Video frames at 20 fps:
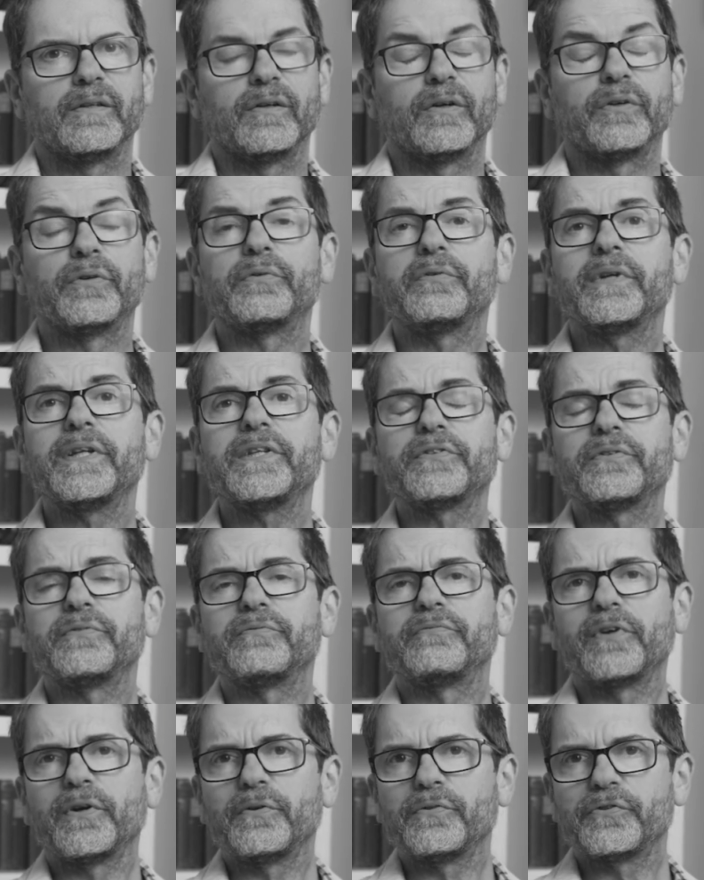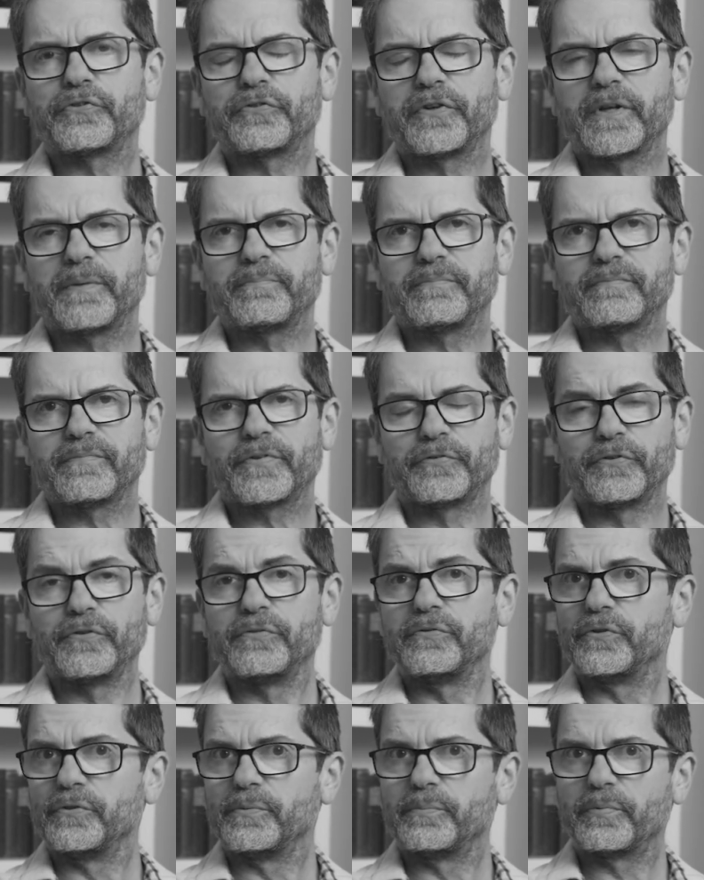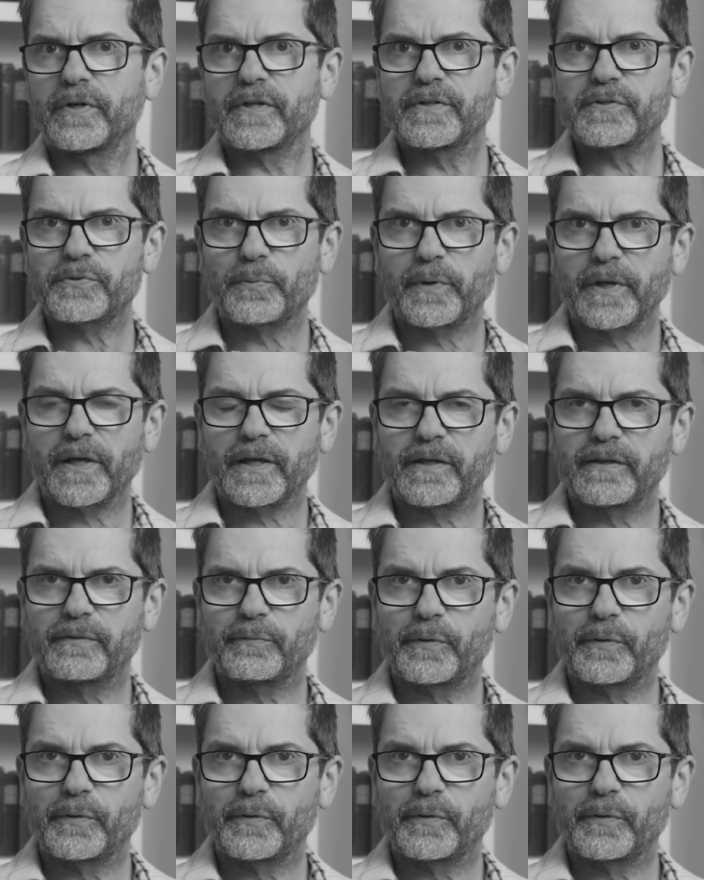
On a recent road trip through New Brunswick,